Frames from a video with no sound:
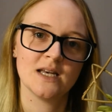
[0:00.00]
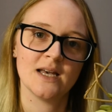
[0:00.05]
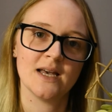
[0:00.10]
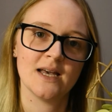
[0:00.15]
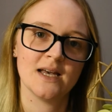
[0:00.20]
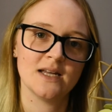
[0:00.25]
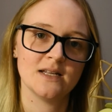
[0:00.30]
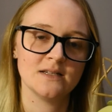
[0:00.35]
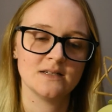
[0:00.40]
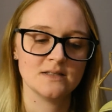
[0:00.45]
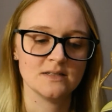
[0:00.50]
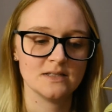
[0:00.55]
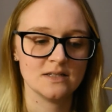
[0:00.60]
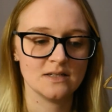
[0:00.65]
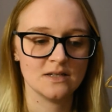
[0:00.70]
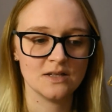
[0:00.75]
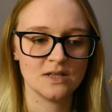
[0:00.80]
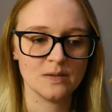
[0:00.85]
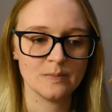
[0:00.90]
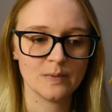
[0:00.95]
and
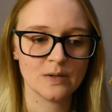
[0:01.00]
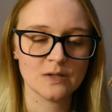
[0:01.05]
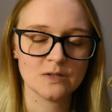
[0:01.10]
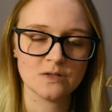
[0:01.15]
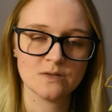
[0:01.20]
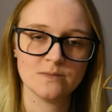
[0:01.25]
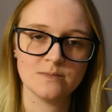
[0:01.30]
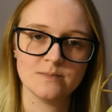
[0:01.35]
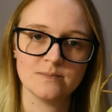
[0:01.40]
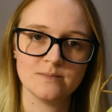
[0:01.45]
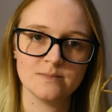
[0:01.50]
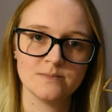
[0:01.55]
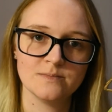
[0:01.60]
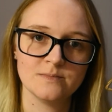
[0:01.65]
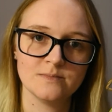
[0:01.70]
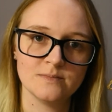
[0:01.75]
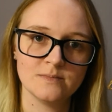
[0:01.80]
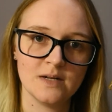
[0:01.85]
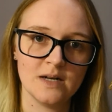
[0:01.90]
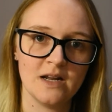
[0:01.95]
at the bottom
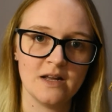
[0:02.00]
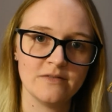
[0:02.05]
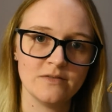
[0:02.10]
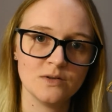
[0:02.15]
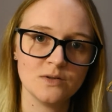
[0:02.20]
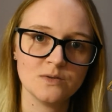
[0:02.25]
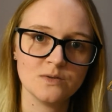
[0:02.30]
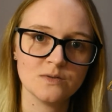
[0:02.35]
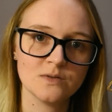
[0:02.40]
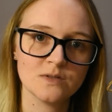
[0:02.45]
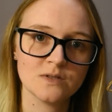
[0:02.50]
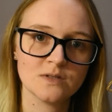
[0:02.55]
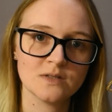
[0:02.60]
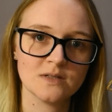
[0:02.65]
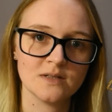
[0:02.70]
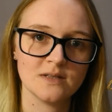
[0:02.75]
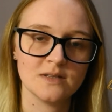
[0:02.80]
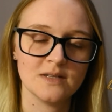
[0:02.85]
levels